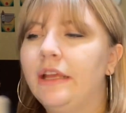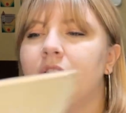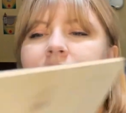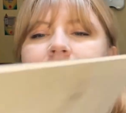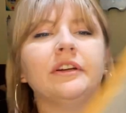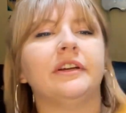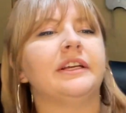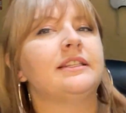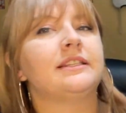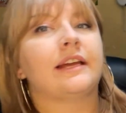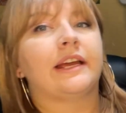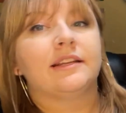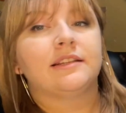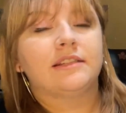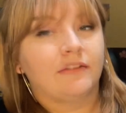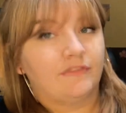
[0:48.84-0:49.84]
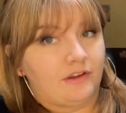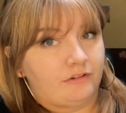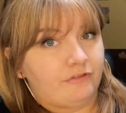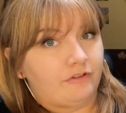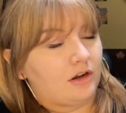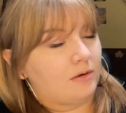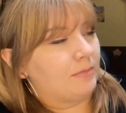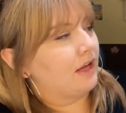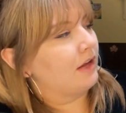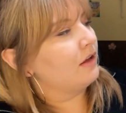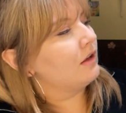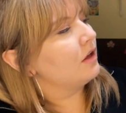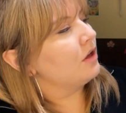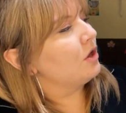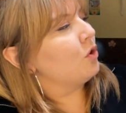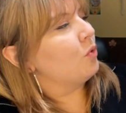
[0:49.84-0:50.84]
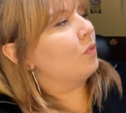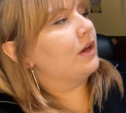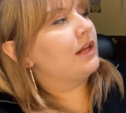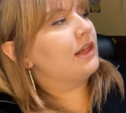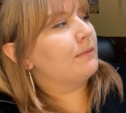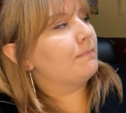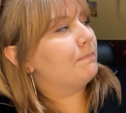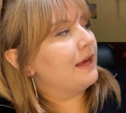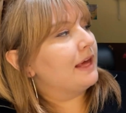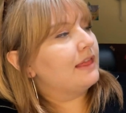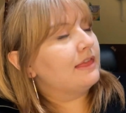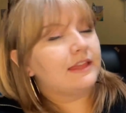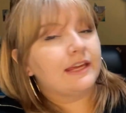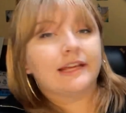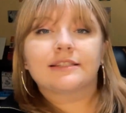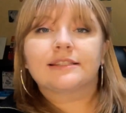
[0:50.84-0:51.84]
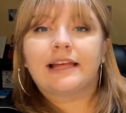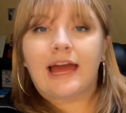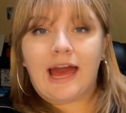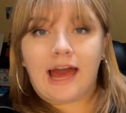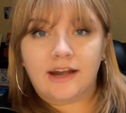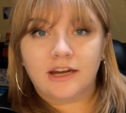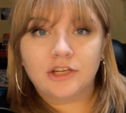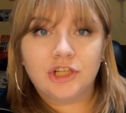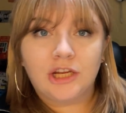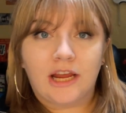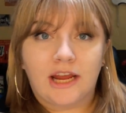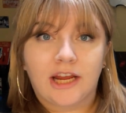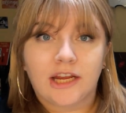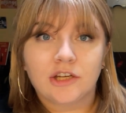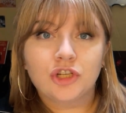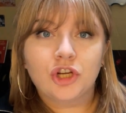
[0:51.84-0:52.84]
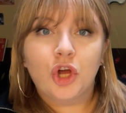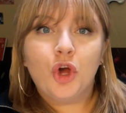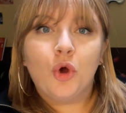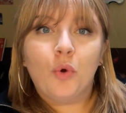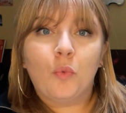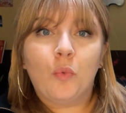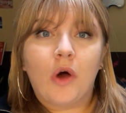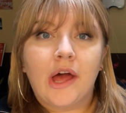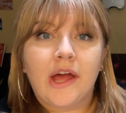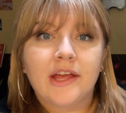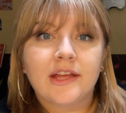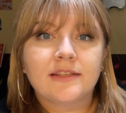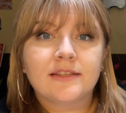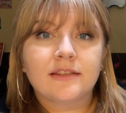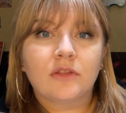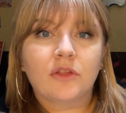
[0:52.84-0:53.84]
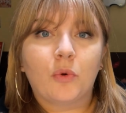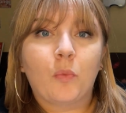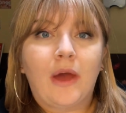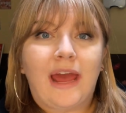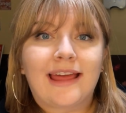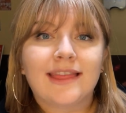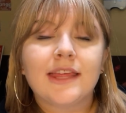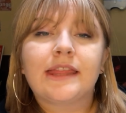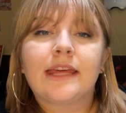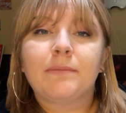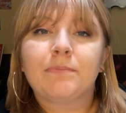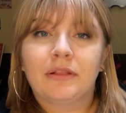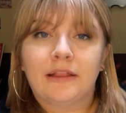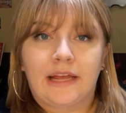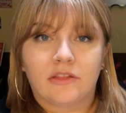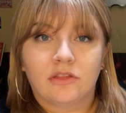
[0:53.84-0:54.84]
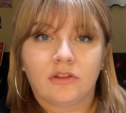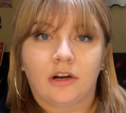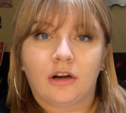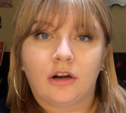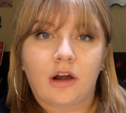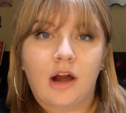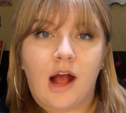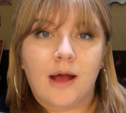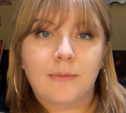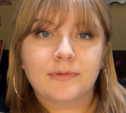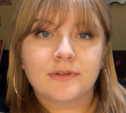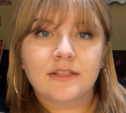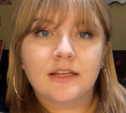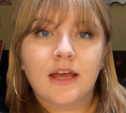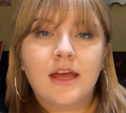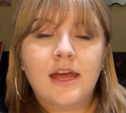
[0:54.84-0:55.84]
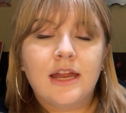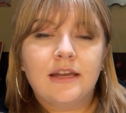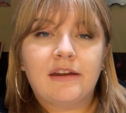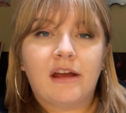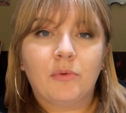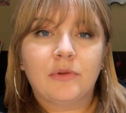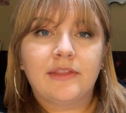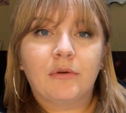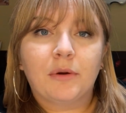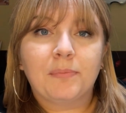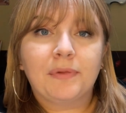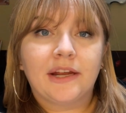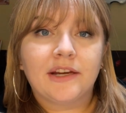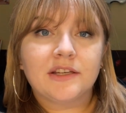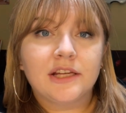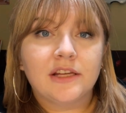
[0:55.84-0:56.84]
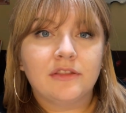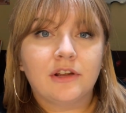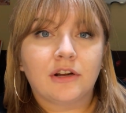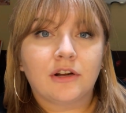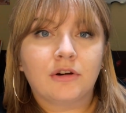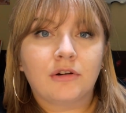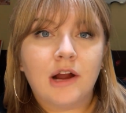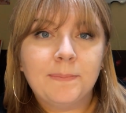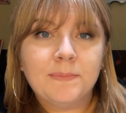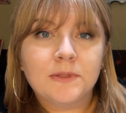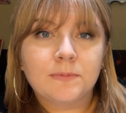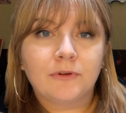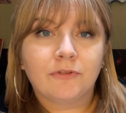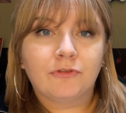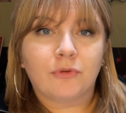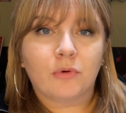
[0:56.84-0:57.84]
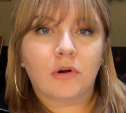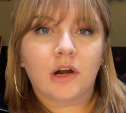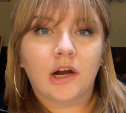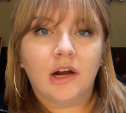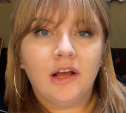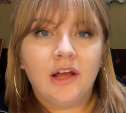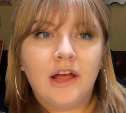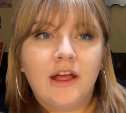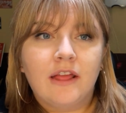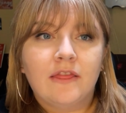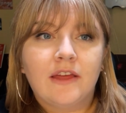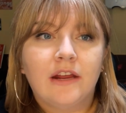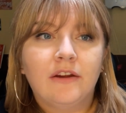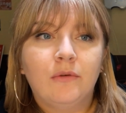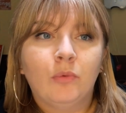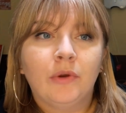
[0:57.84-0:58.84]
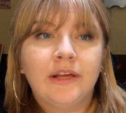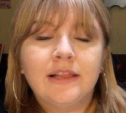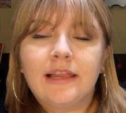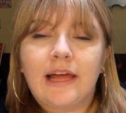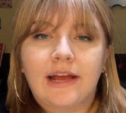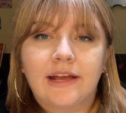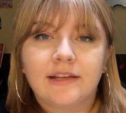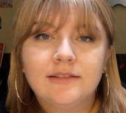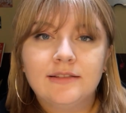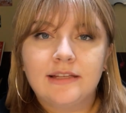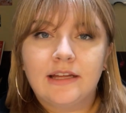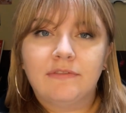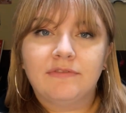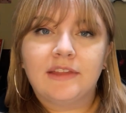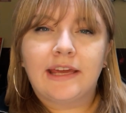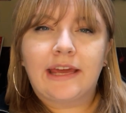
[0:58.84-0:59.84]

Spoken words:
during scientific farming, one of the big things that had to change was the way that they plant their crops. Now, when they were planting their crops before, they realized that if they